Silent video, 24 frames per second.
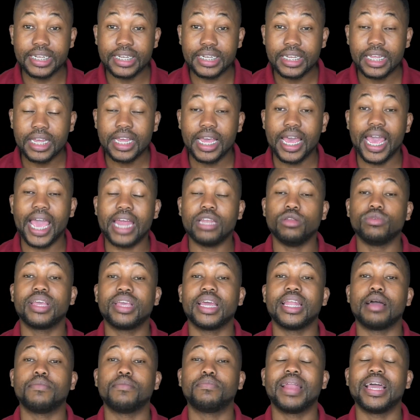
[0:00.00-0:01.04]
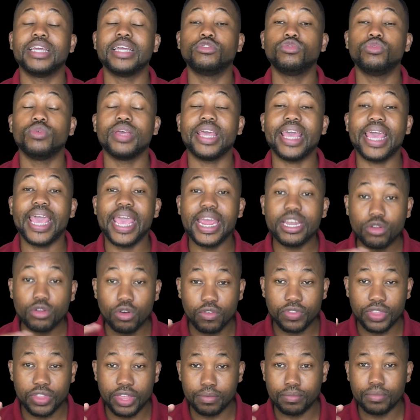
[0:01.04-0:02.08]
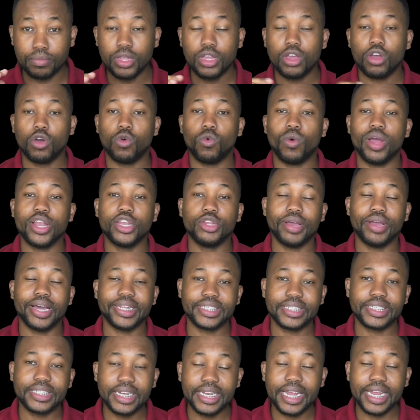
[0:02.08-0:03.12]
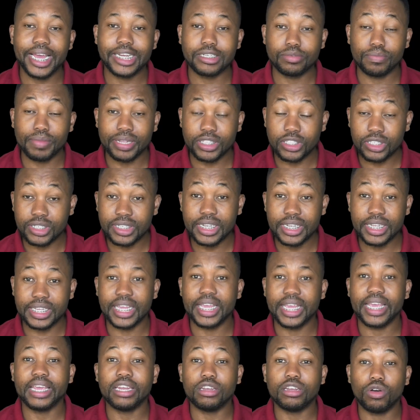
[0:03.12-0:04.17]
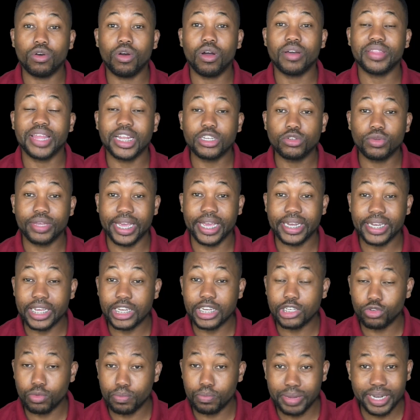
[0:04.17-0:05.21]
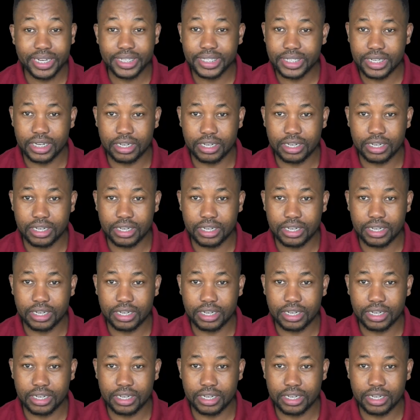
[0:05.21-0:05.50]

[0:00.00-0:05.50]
and you can apply to any of them when you are still at matric in order to get into medicine.